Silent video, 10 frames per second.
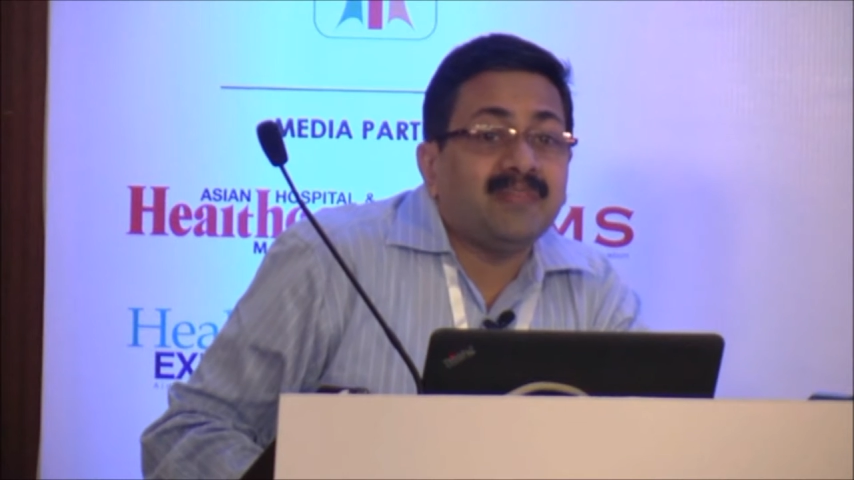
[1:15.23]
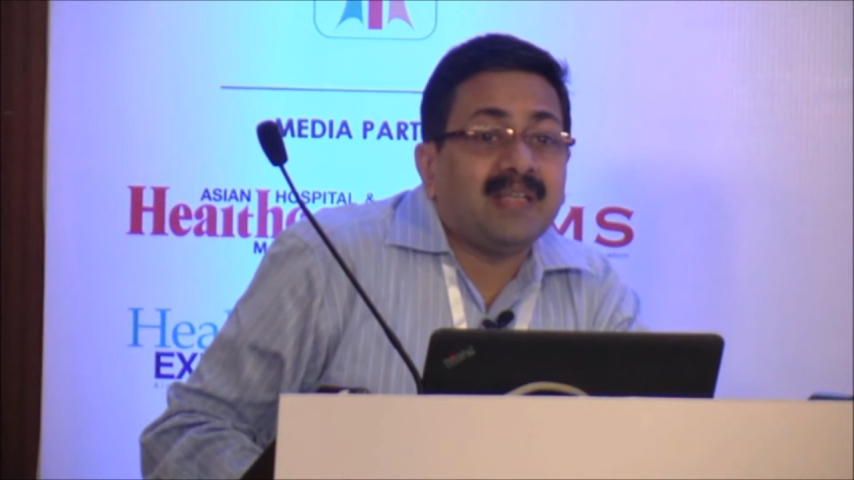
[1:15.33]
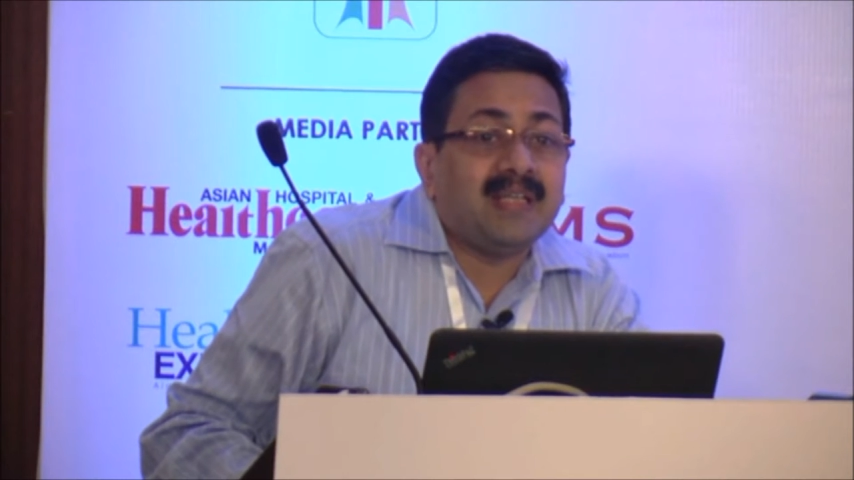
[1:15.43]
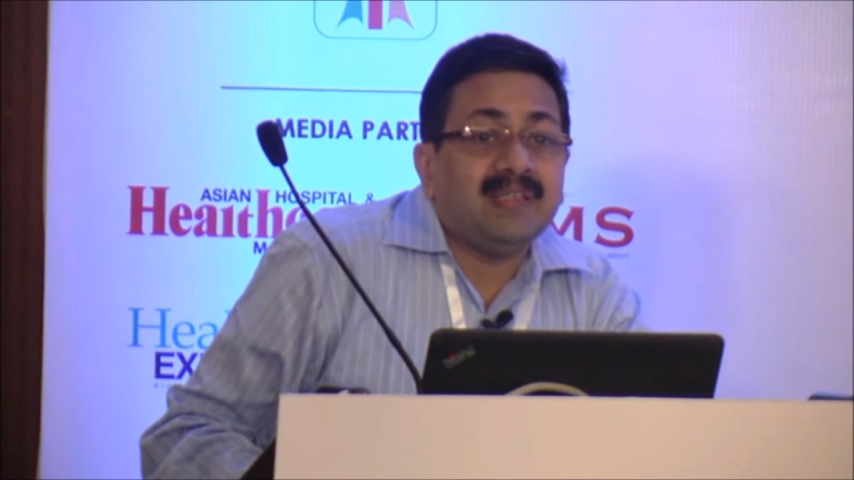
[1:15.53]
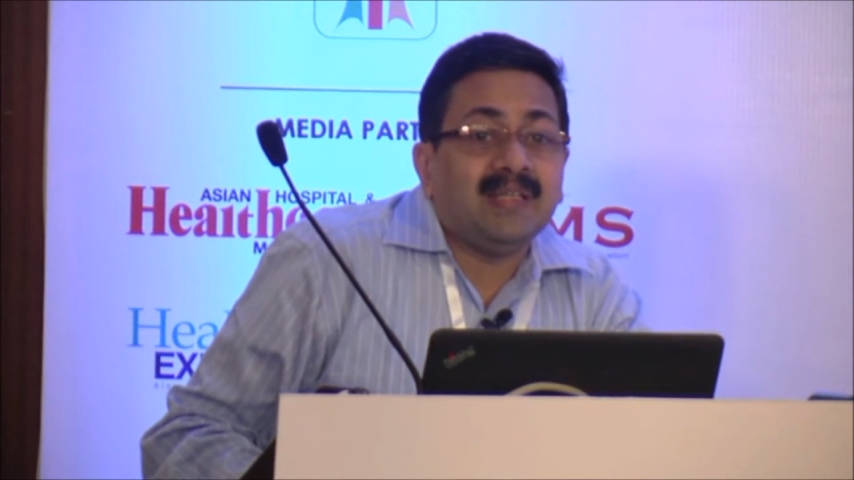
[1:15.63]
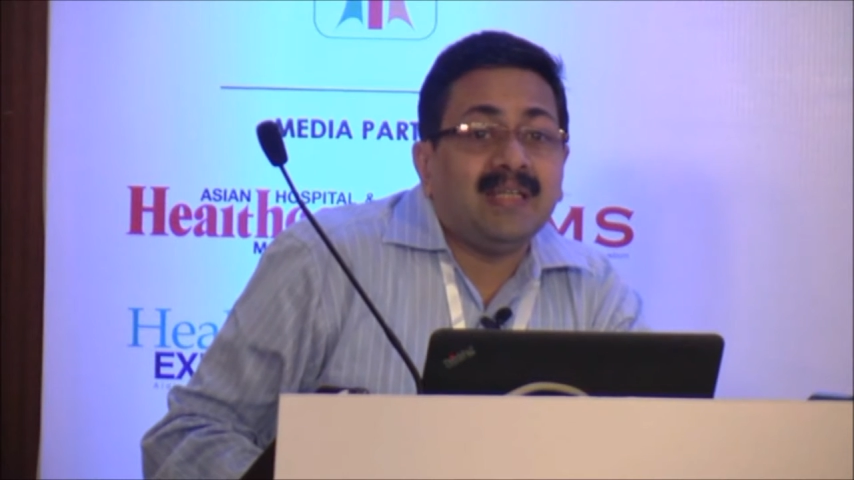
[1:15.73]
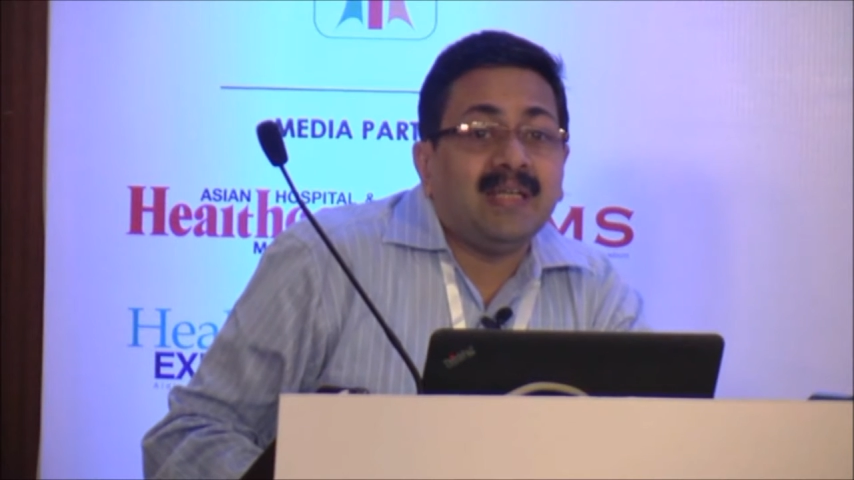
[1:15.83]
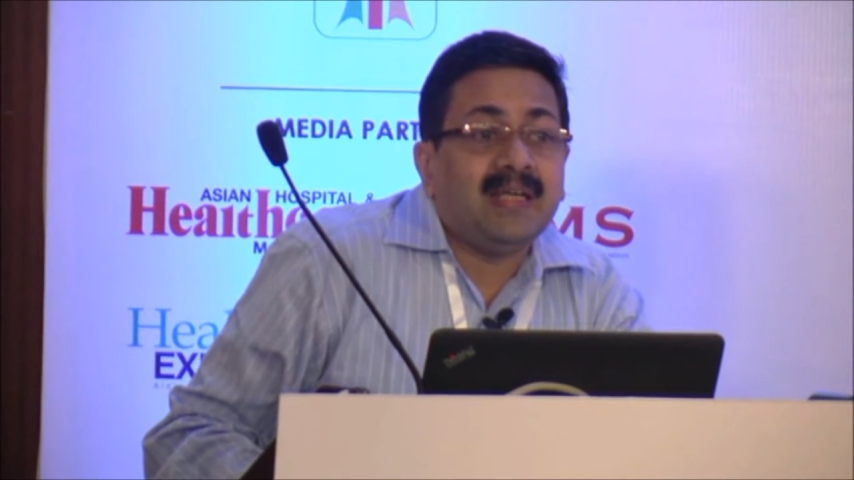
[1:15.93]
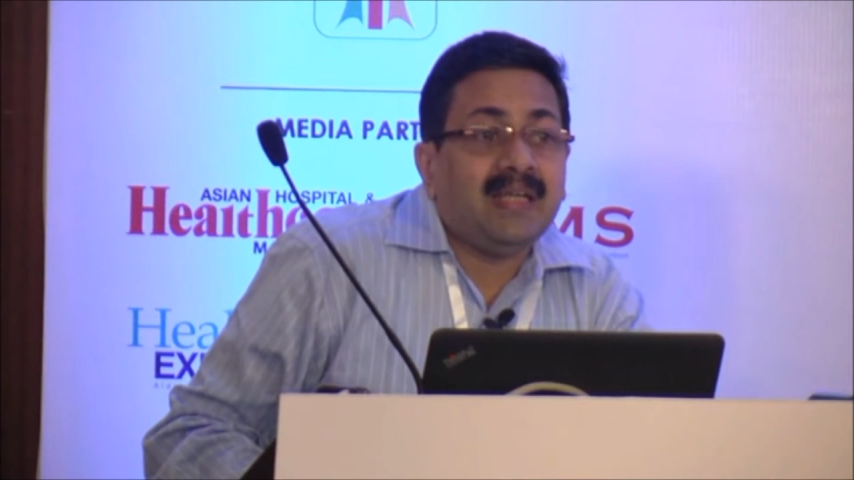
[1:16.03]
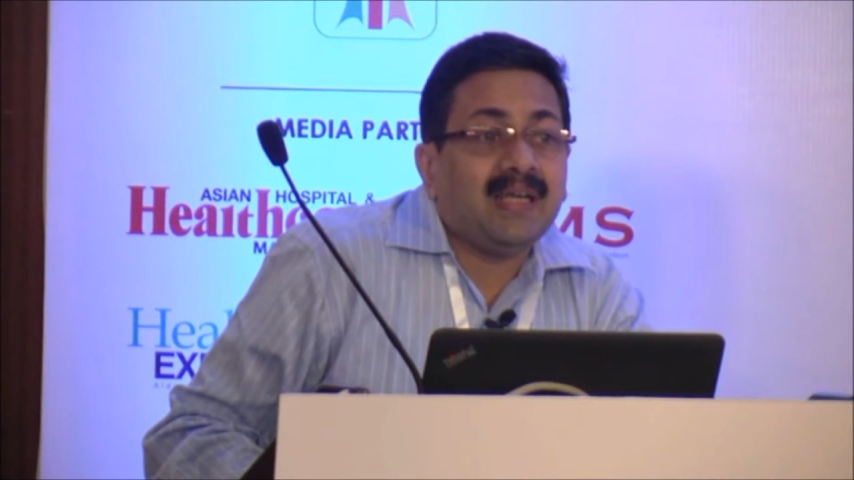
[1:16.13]
Pacific
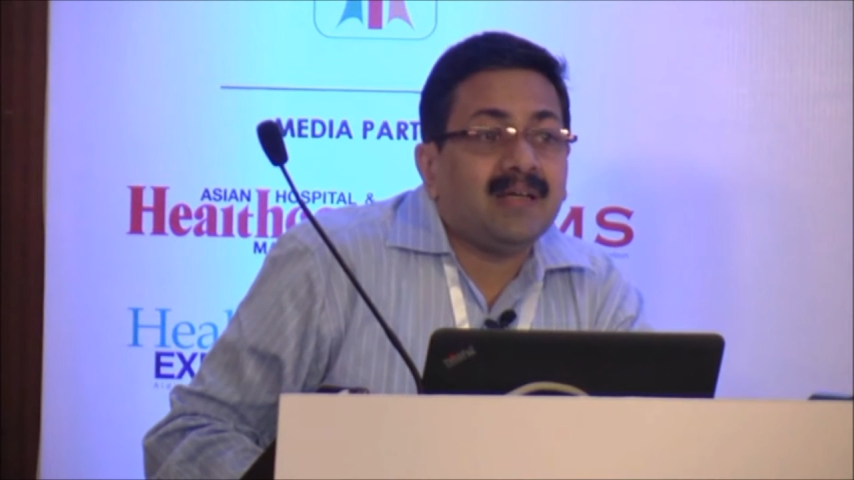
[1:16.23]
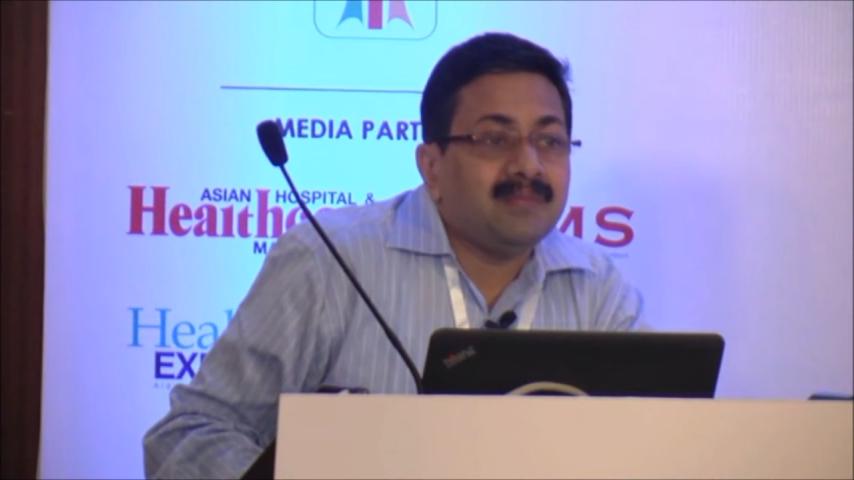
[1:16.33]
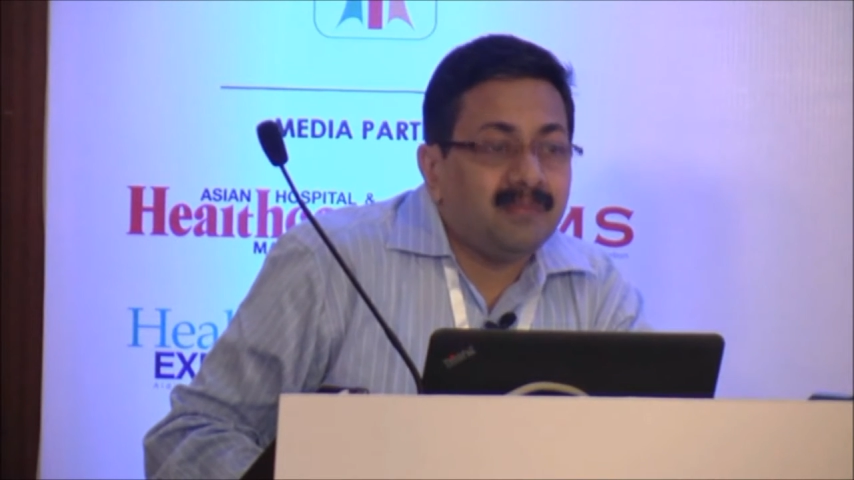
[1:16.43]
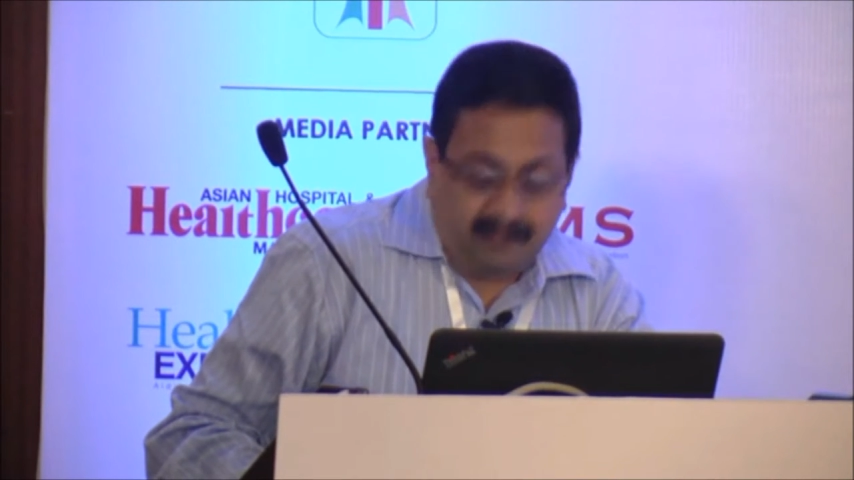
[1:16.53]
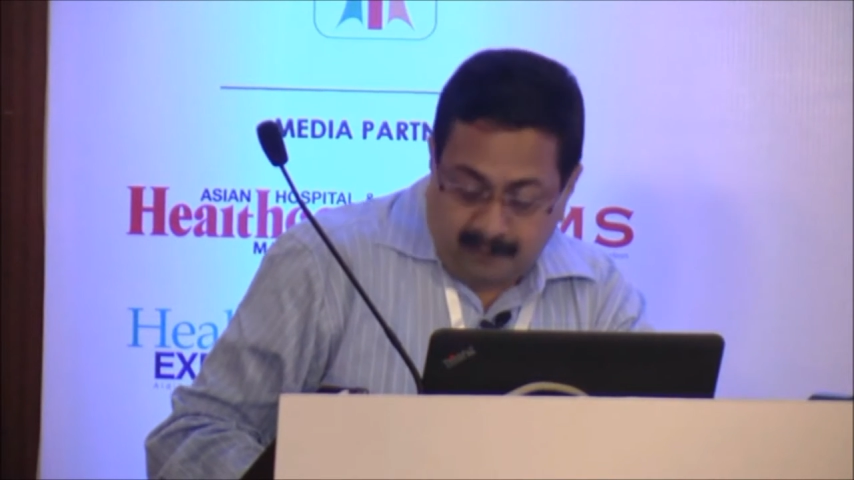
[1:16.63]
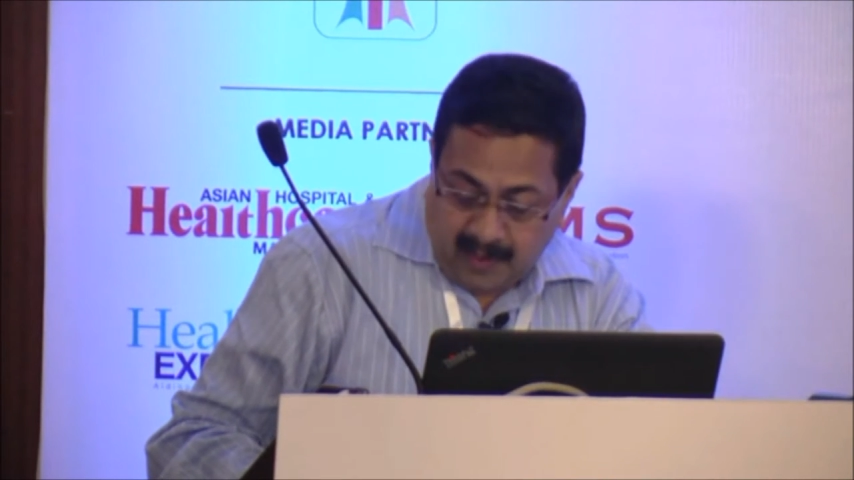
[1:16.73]
region in India